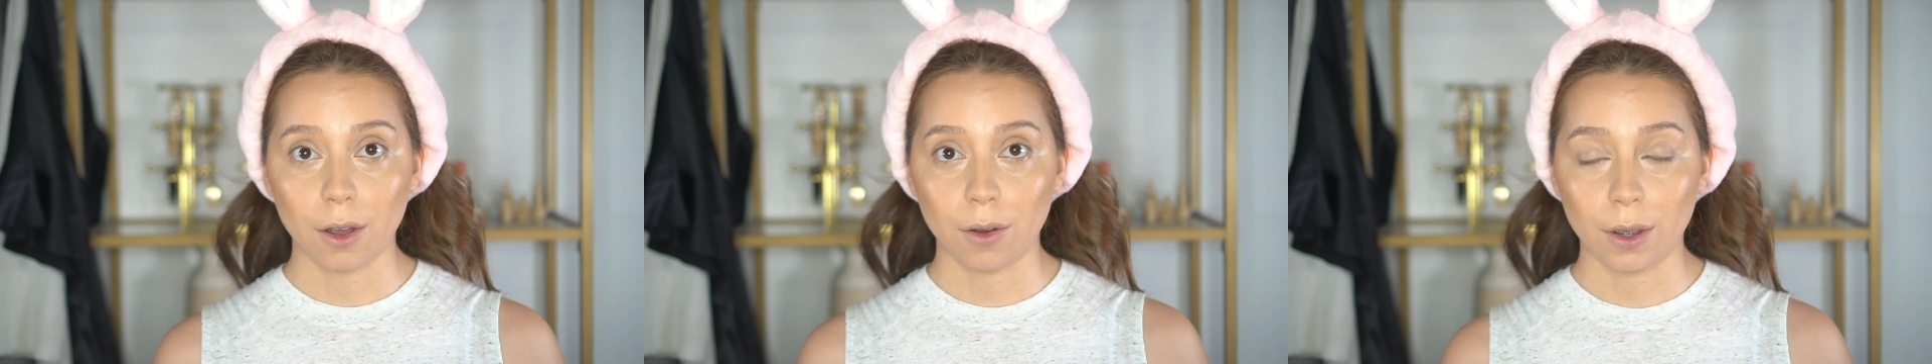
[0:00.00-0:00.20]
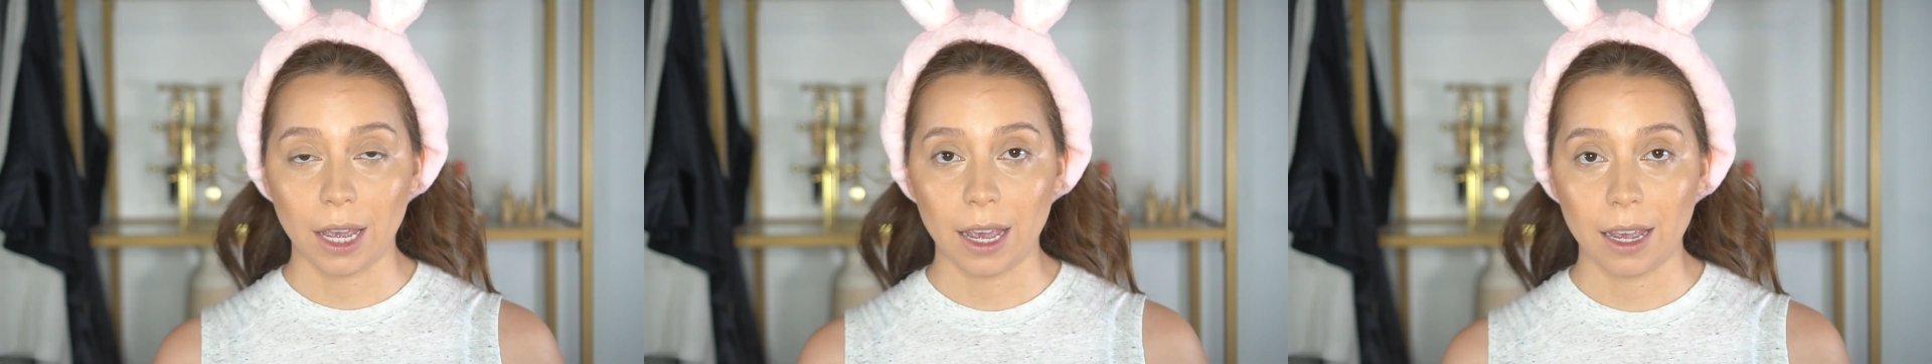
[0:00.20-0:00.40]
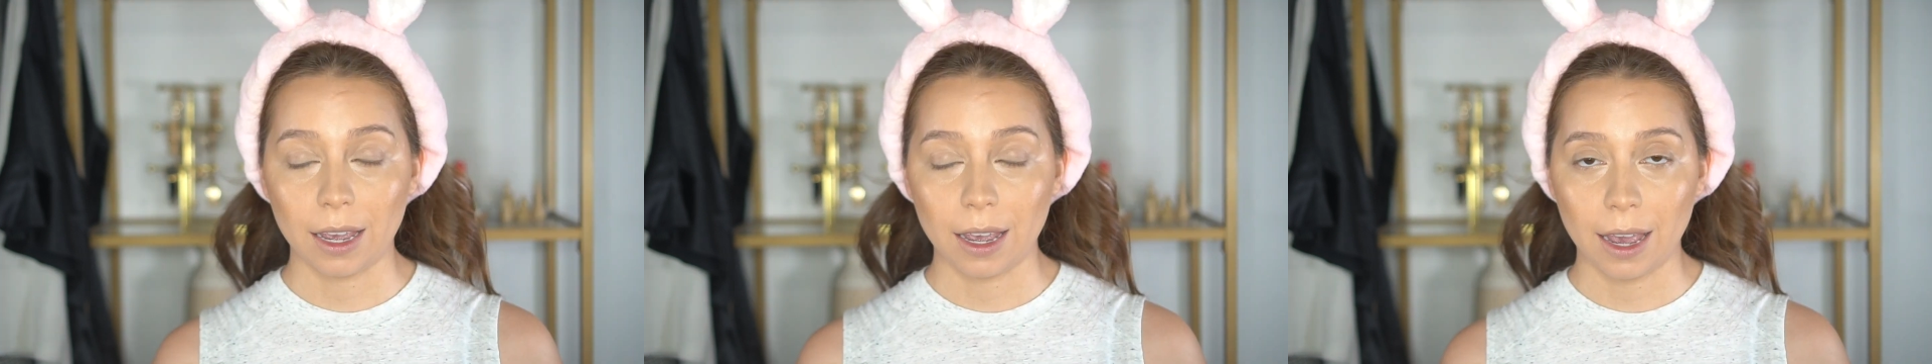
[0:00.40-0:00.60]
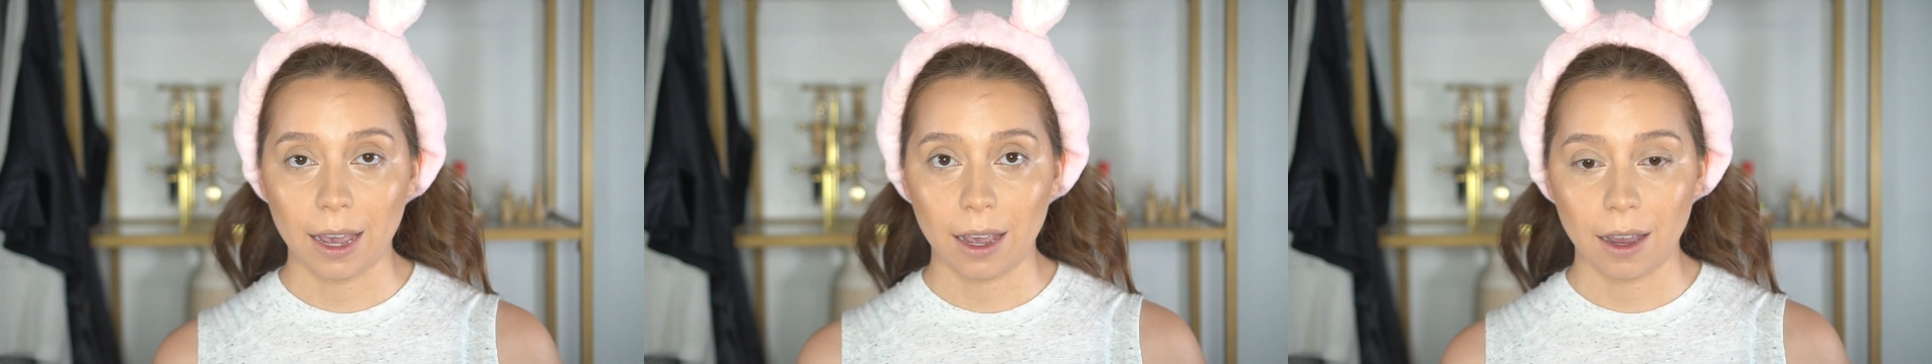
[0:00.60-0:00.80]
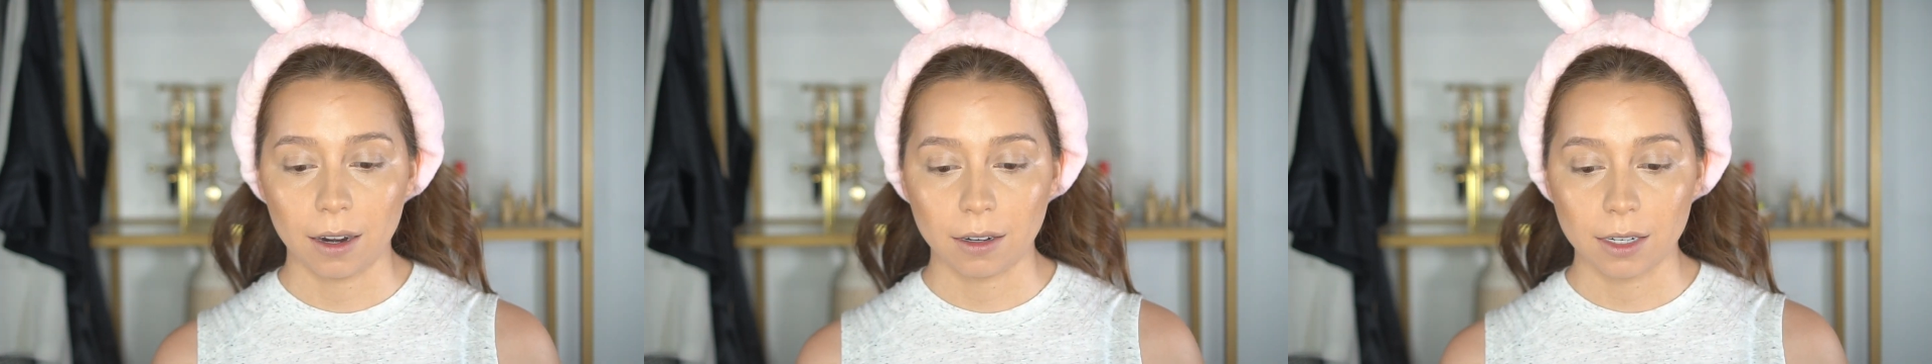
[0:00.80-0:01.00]
Okay,
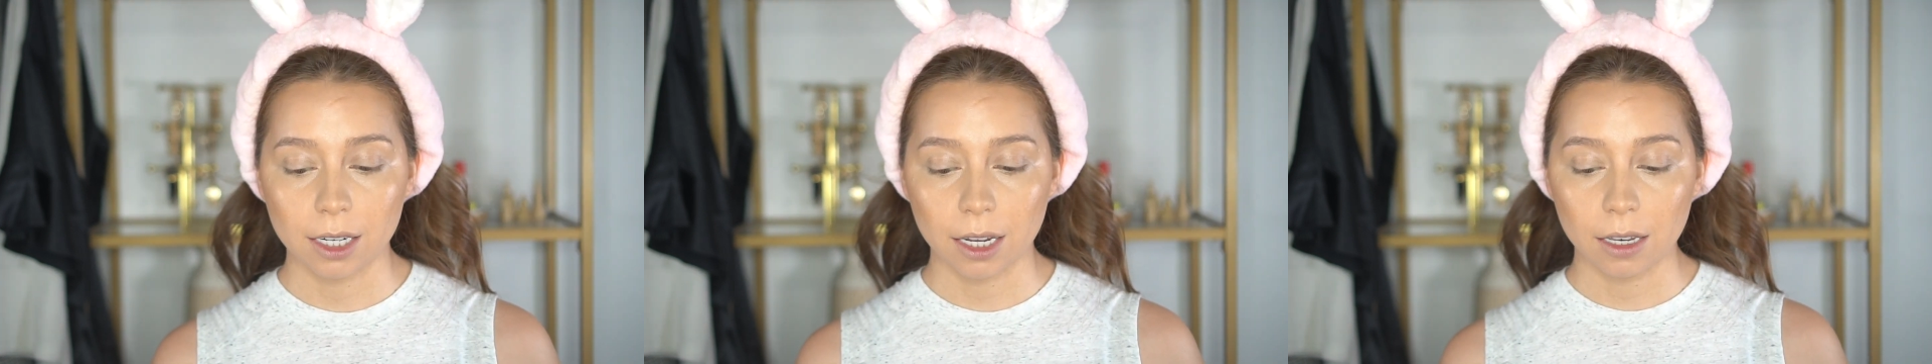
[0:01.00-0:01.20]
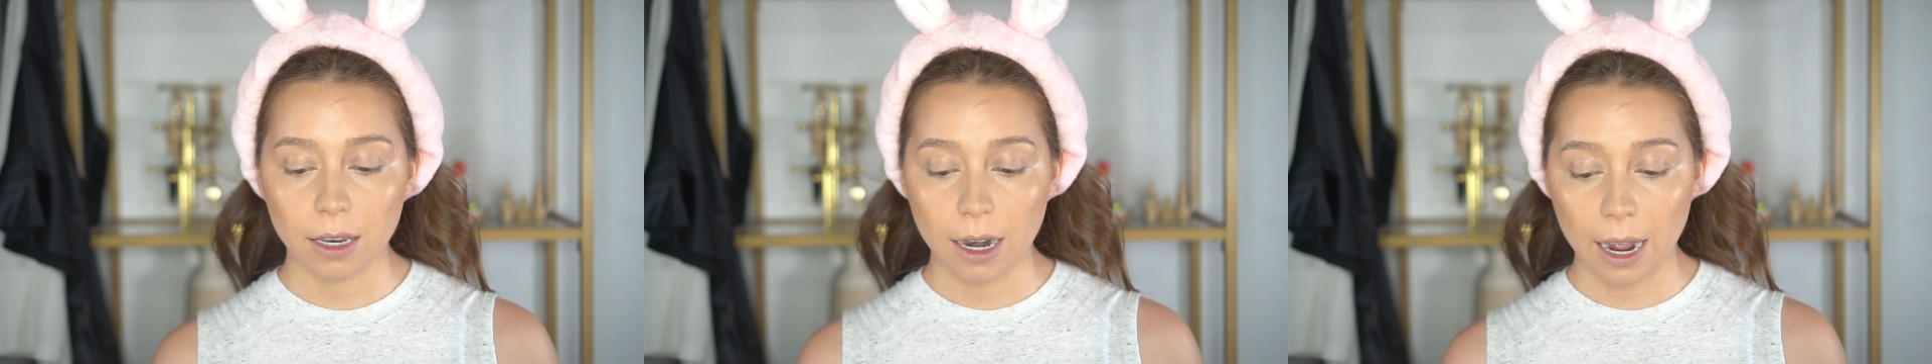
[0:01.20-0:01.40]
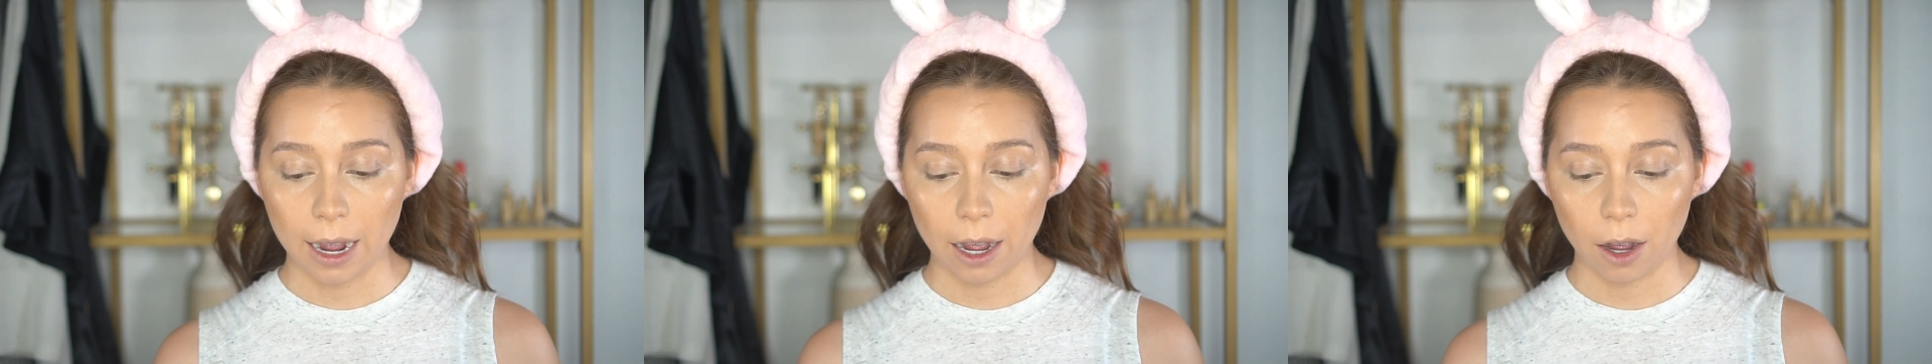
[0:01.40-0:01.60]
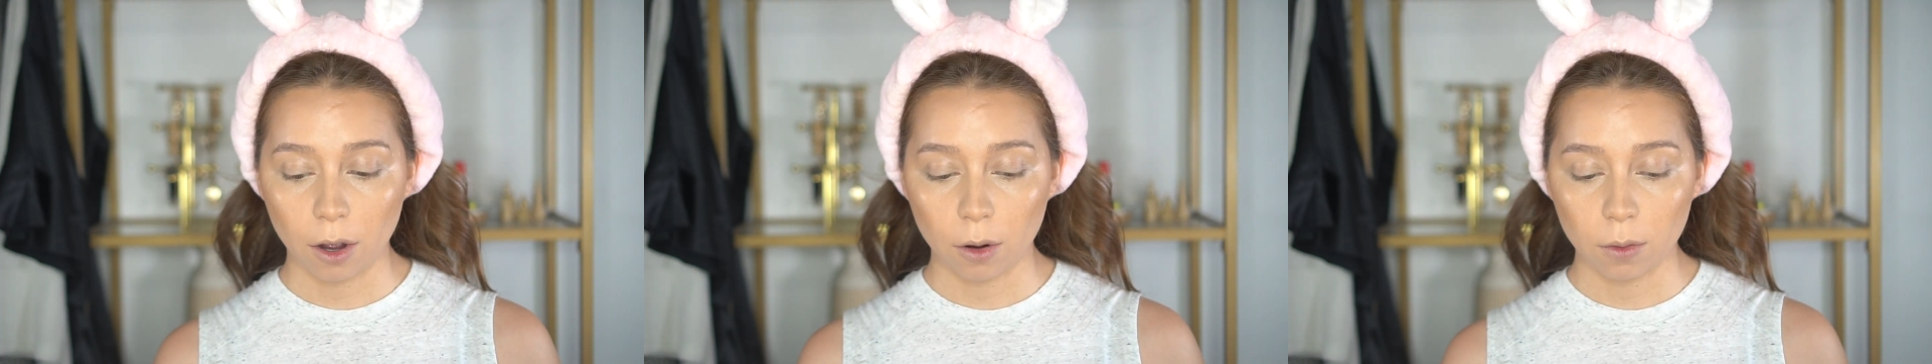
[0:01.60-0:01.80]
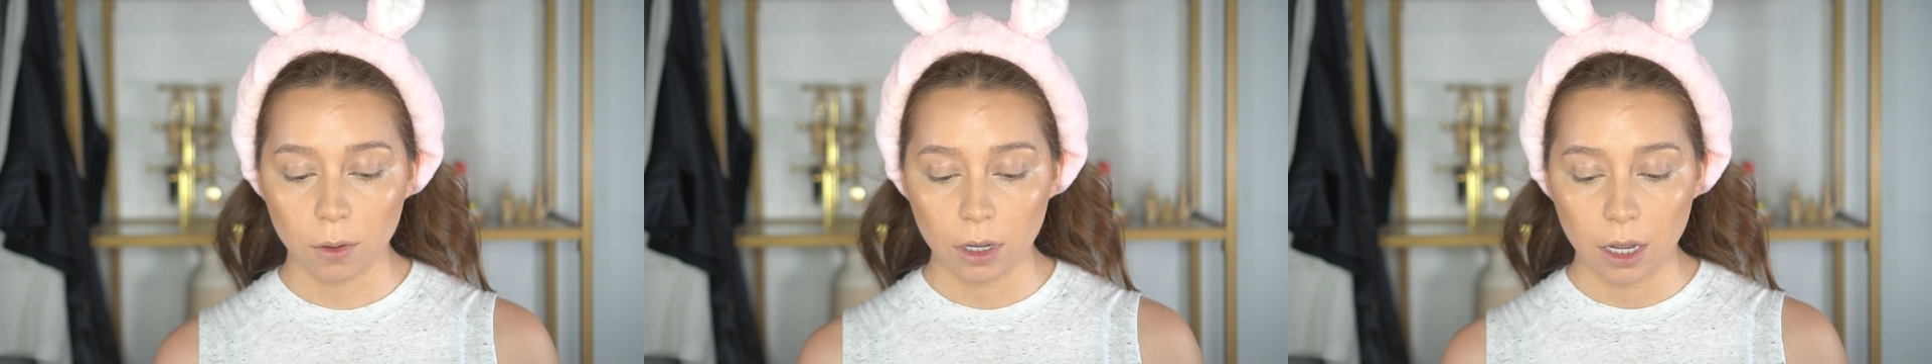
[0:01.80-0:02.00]
and
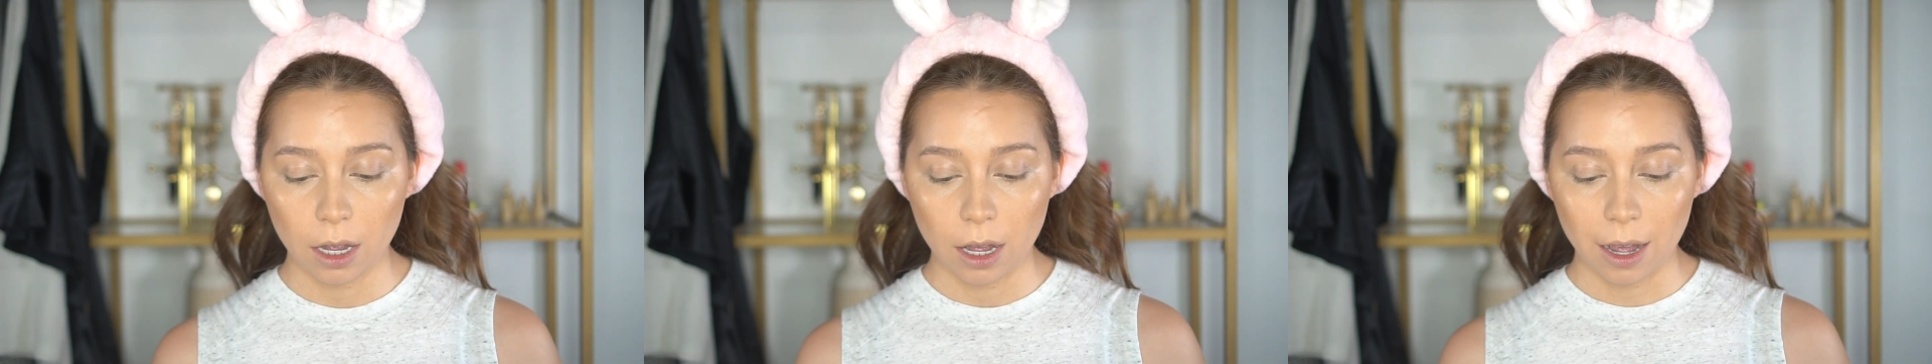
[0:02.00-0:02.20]
now